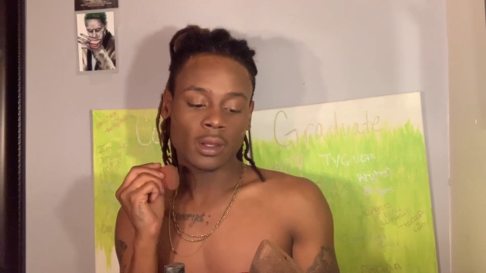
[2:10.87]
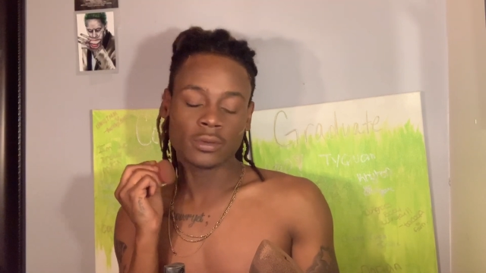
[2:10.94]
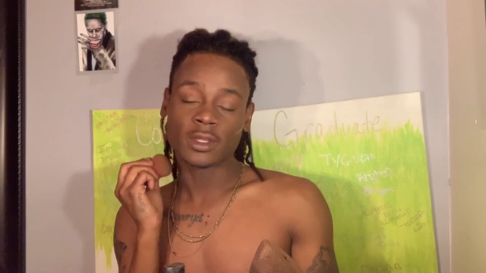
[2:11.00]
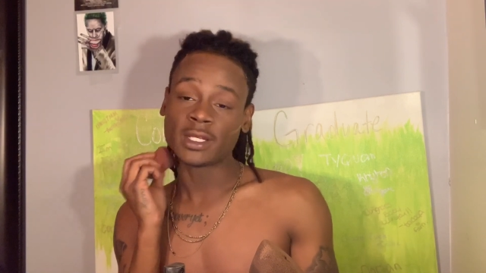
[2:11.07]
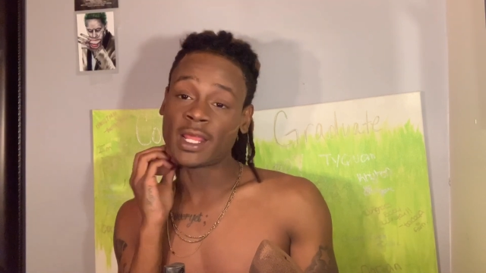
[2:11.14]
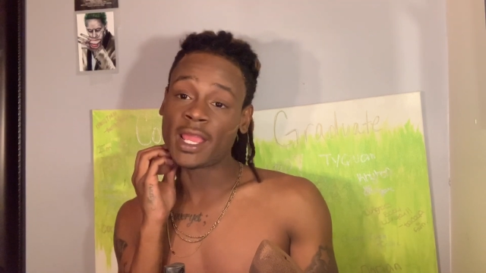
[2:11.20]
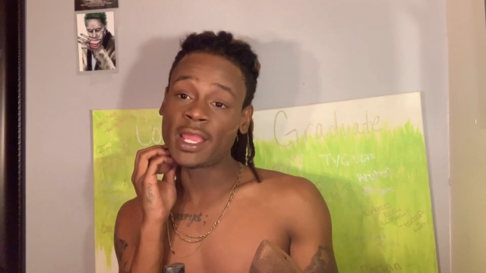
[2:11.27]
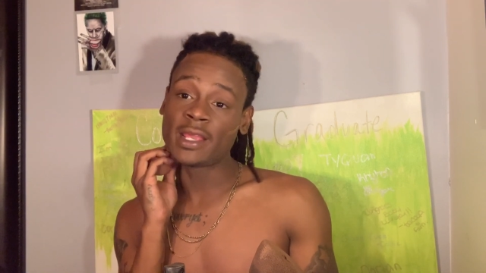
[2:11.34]
The
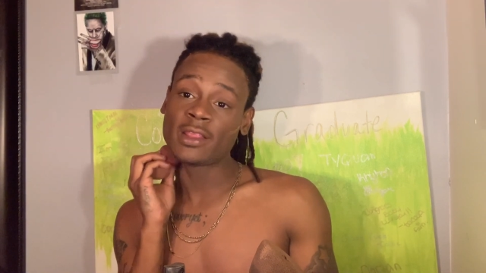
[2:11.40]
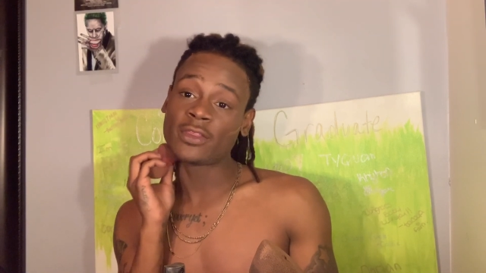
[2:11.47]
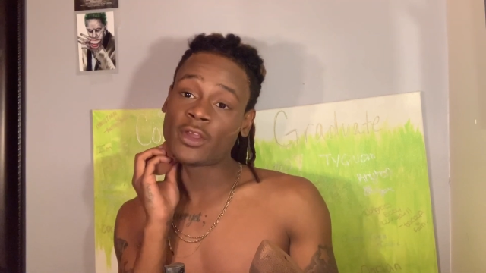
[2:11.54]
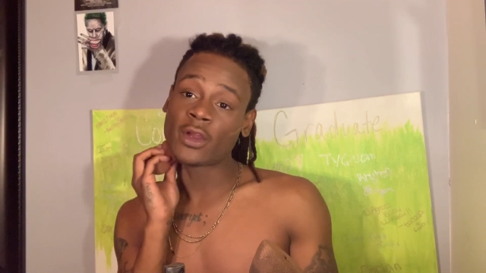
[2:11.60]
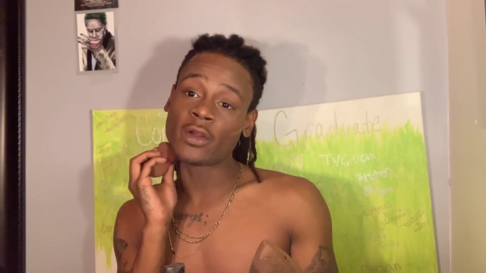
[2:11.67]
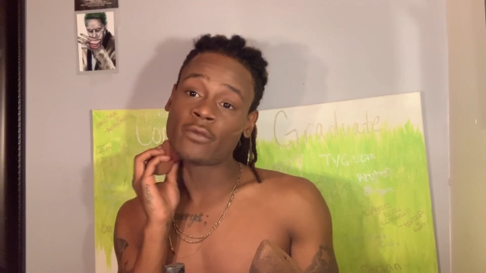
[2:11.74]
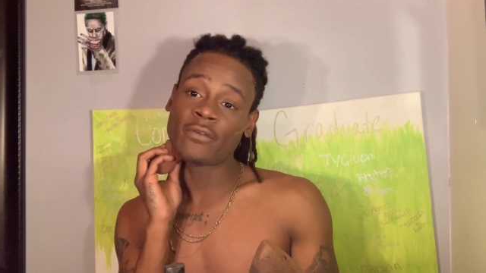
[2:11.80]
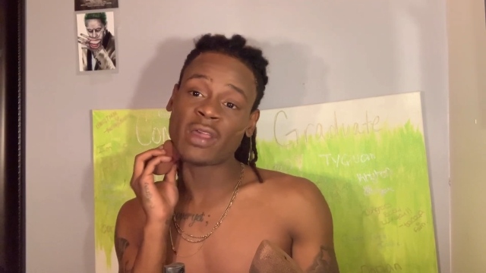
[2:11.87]
day that
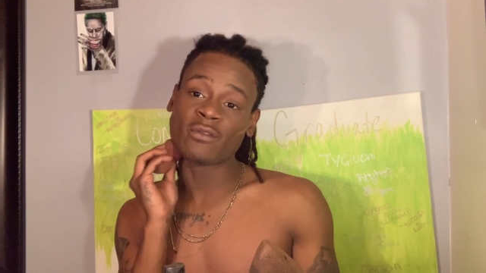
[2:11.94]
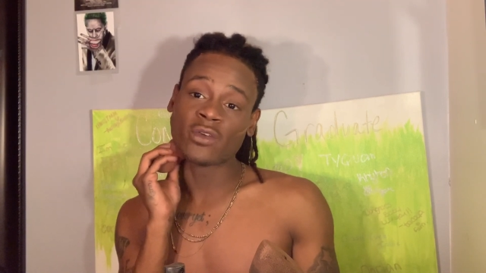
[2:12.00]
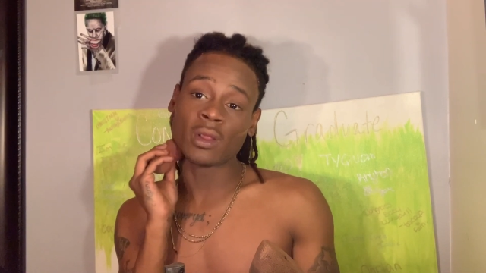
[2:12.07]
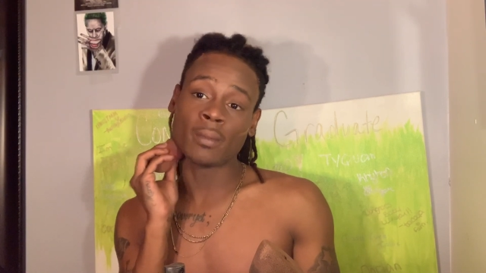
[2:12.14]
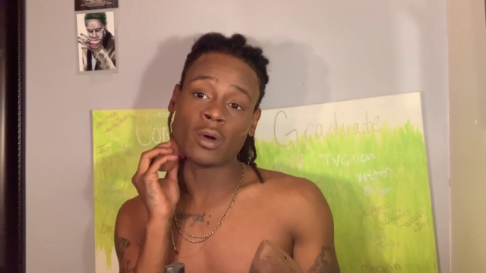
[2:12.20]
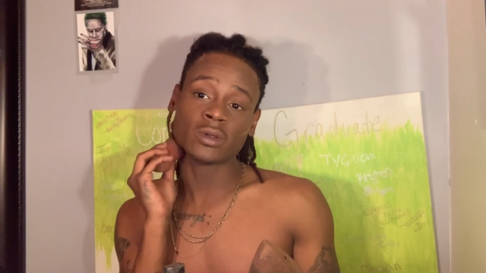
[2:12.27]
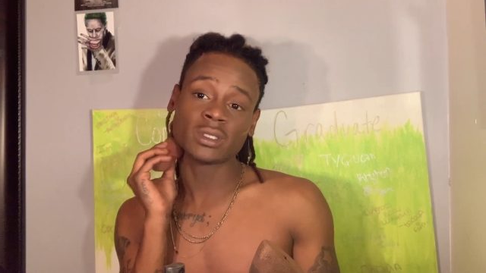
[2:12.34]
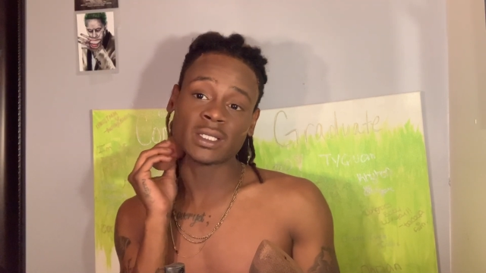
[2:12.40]
they favor the
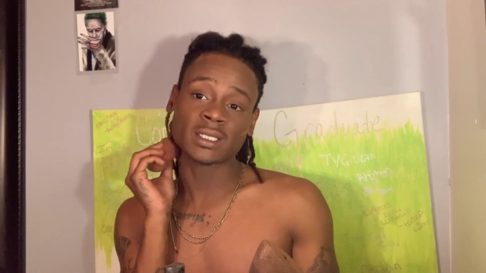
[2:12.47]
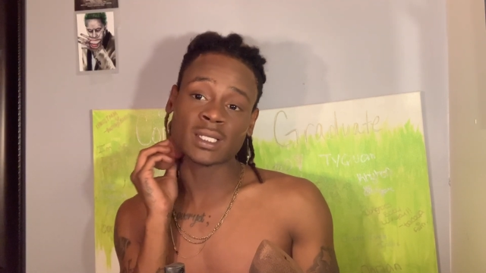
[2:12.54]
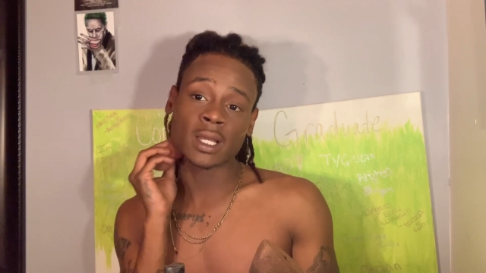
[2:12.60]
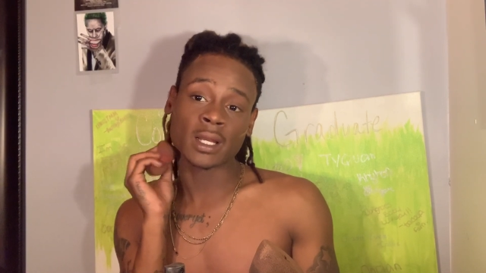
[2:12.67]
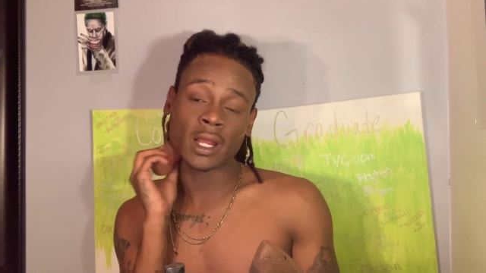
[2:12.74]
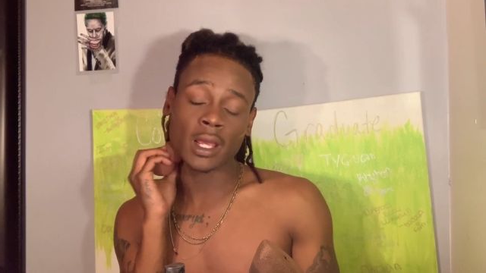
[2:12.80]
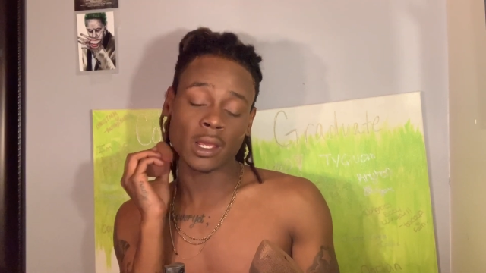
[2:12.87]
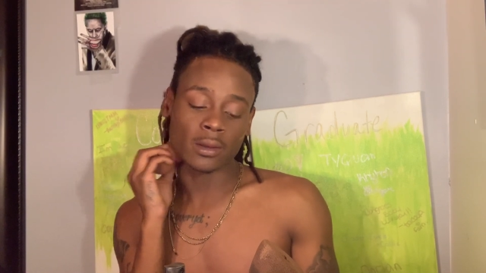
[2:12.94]
most is
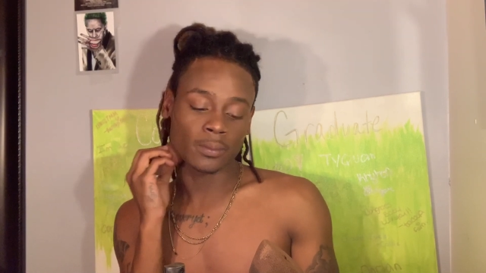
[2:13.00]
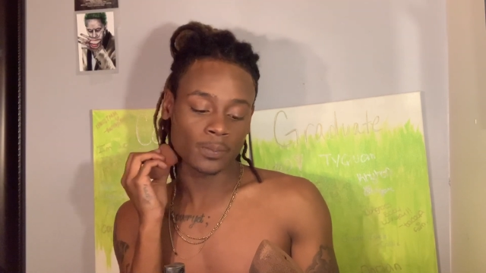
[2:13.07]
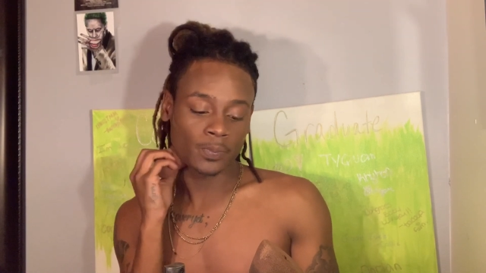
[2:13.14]
Sunday.